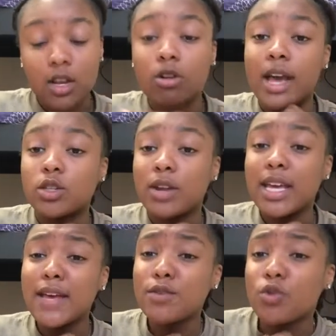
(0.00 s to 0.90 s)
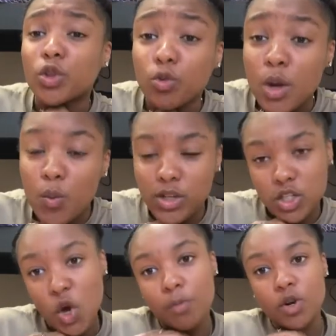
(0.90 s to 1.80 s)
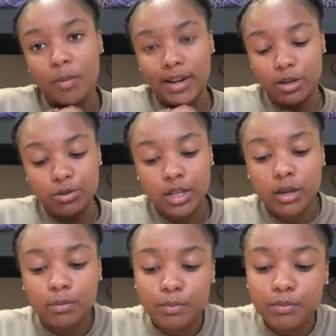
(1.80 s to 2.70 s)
Okay, so they give you a 3-in-1 soap. Nobody used it.